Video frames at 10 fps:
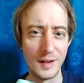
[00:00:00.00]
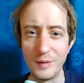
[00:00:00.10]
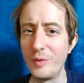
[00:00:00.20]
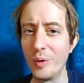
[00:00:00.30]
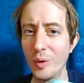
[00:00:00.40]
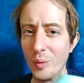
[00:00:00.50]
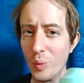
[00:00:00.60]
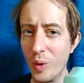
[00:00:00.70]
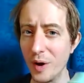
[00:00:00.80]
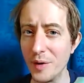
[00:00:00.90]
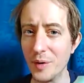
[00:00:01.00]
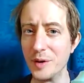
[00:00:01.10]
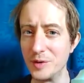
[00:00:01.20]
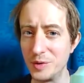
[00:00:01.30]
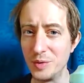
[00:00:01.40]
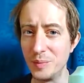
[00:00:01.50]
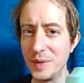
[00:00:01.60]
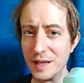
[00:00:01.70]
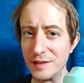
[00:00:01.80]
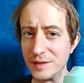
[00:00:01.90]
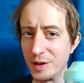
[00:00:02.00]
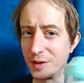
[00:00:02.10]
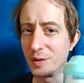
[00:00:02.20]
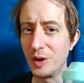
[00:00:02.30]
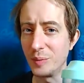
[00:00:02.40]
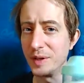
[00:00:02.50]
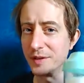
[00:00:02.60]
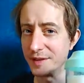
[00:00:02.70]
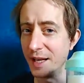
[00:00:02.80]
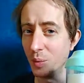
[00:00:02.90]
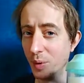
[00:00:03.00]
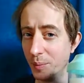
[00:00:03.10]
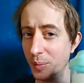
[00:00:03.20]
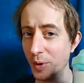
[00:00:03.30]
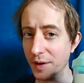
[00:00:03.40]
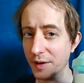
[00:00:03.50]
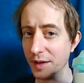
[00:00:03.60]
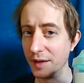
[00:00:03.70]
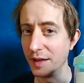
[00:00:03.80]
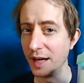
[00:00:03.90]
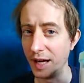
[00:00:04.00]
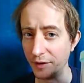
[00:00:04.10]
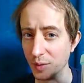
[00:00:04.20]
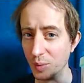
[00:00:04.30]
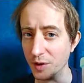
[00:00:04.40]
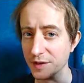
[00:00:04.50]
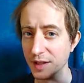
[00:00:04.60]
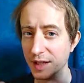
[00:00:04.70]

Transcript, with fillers: for 1 or 2 minutes, not too long because then it will burn afterwards.